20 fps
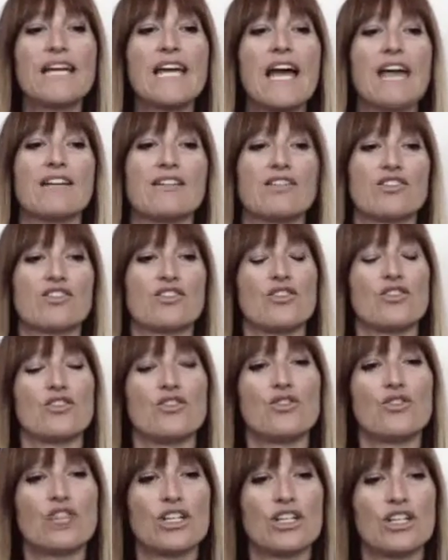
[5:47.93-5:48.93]
again, so
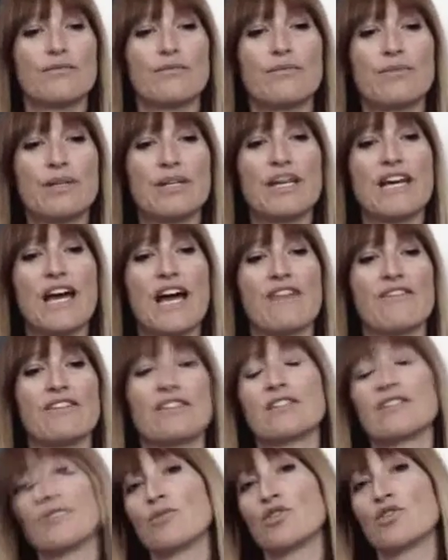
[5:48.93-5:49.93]
you could be
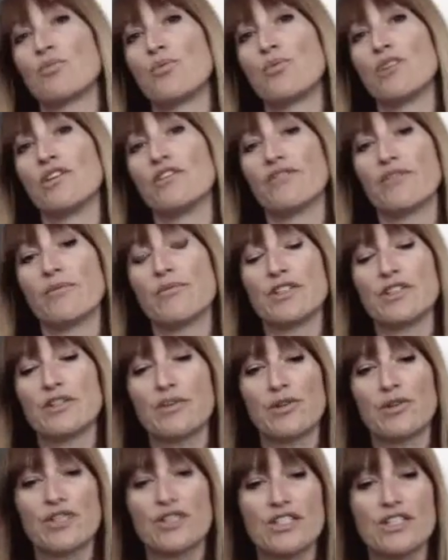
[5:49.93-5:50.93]
having some support from this
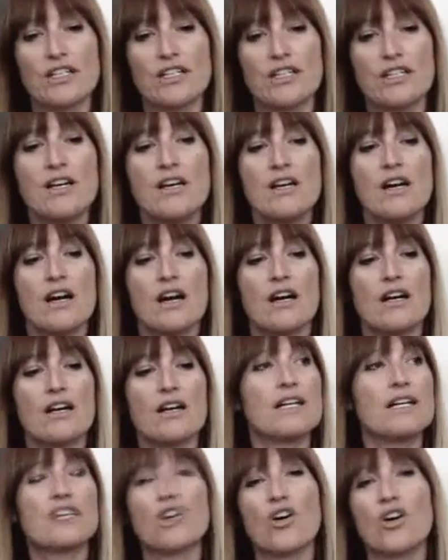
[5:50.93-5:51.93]
person.
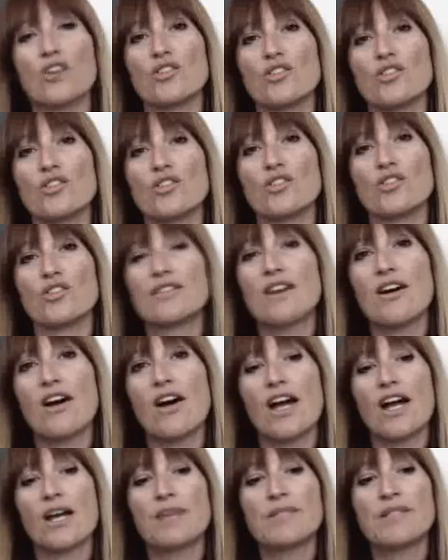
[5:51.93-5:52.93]
It's also a good
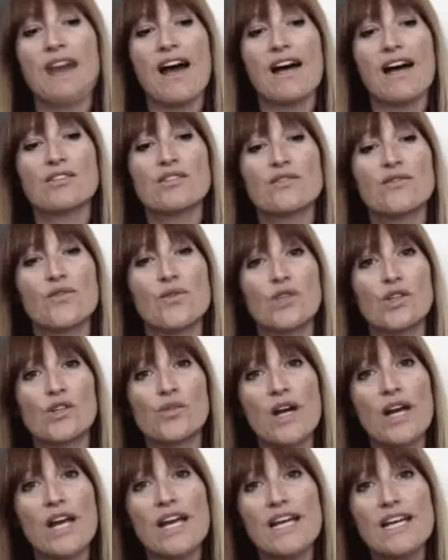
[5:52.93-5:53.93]
time to ask
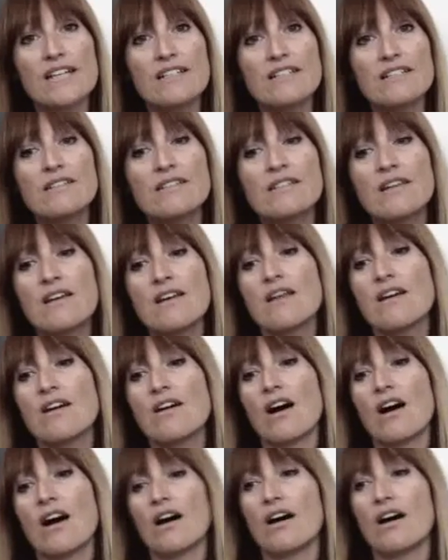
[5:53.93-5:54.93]
for a raise.
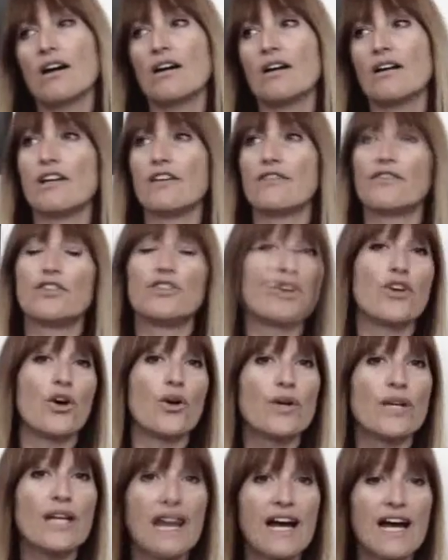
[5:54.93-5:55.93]
If you
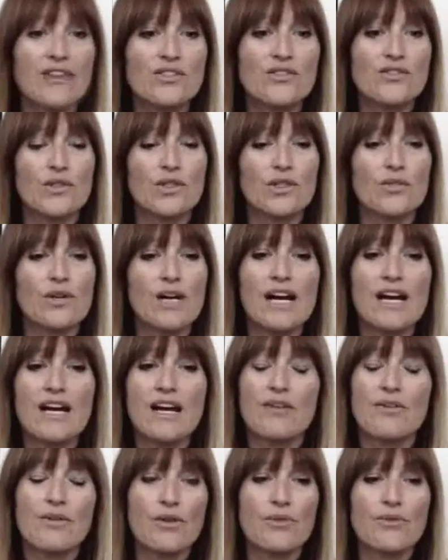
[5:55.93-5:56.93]
don't want to ask for
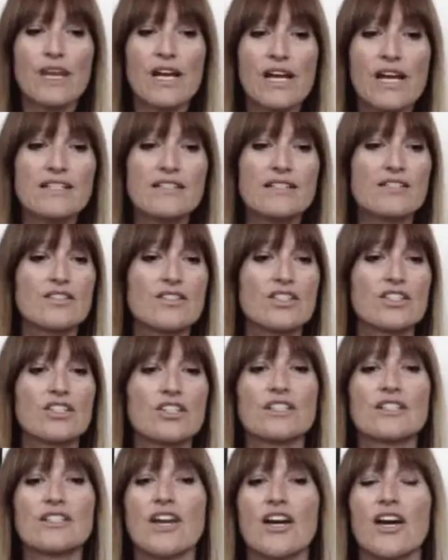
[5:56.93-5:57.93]
a raise, it's a
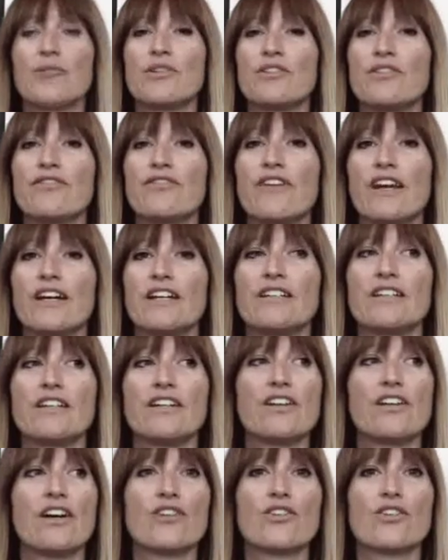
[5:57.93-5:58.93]
good time to find
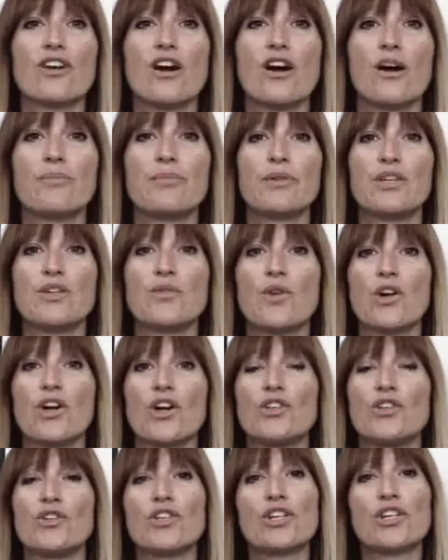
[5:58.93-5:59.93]
another company
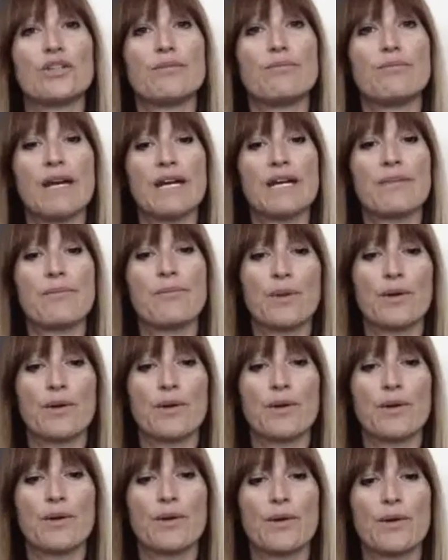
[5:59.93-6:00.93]
where you could make more
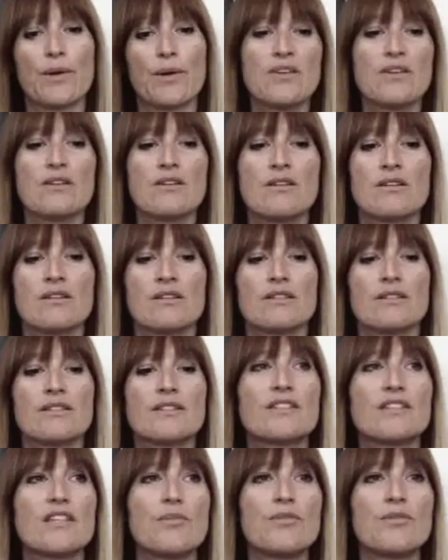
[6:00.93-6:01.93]
money.
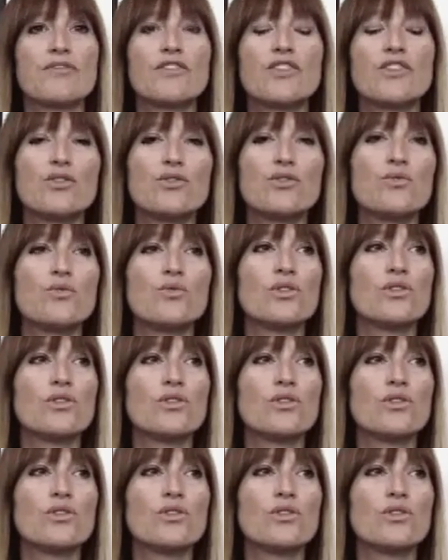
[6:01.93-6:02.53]
Some of you